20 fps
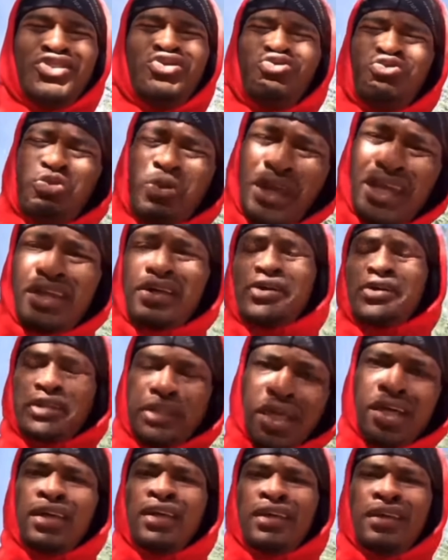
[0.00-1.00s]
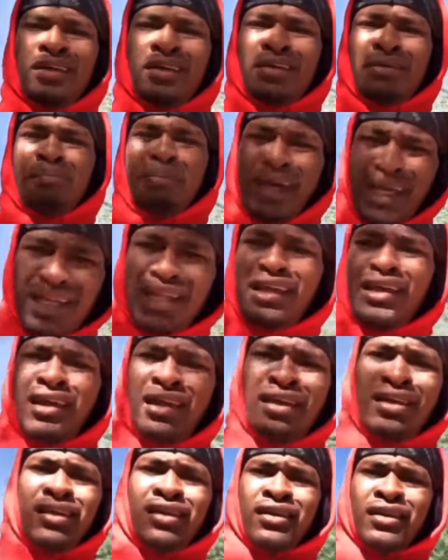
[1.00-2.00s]
weird, buddy.
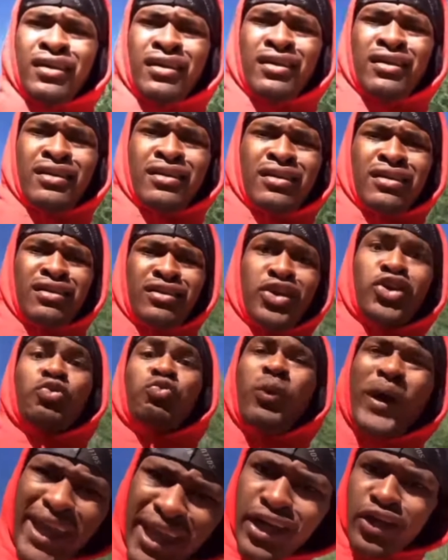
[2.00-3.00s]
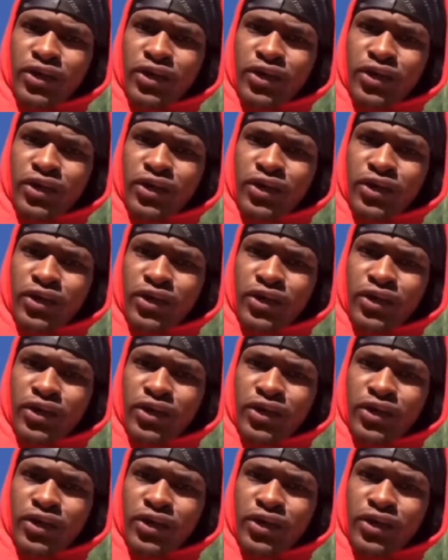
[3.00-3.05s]
You're weird.